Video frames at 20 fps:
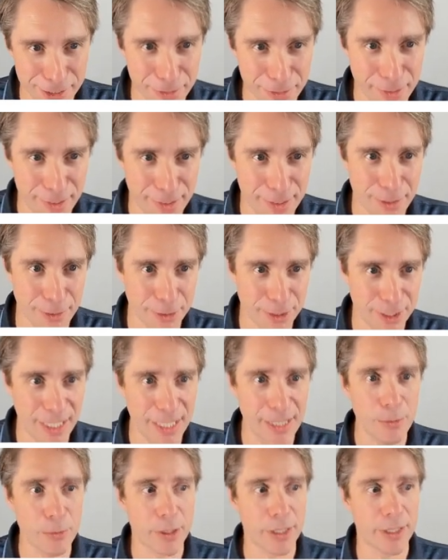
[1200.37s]
of those
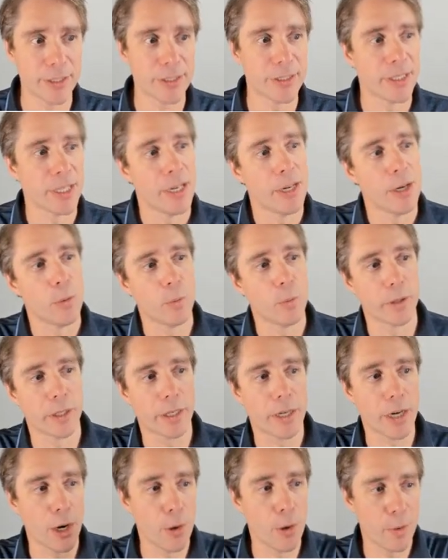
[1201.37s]
keywords, would
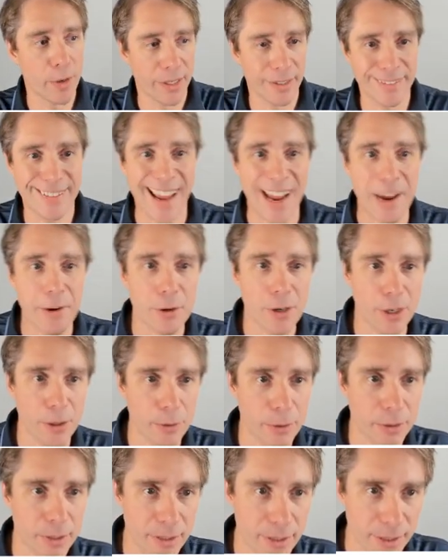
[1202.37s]
go and
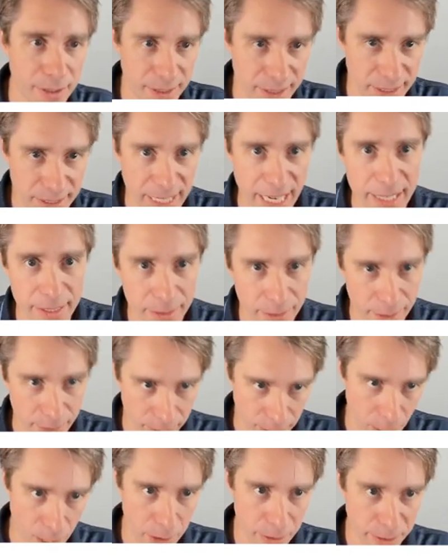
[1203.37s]
download the state that
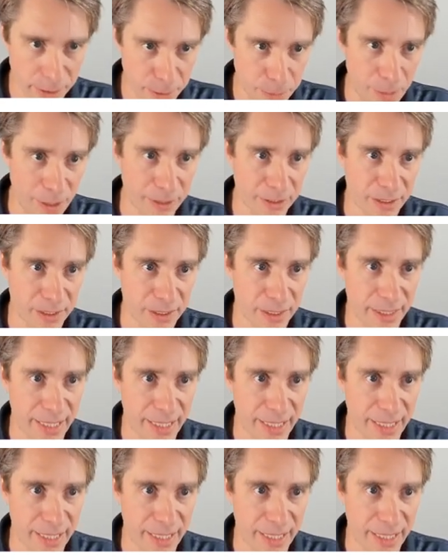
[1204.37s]
corresponds to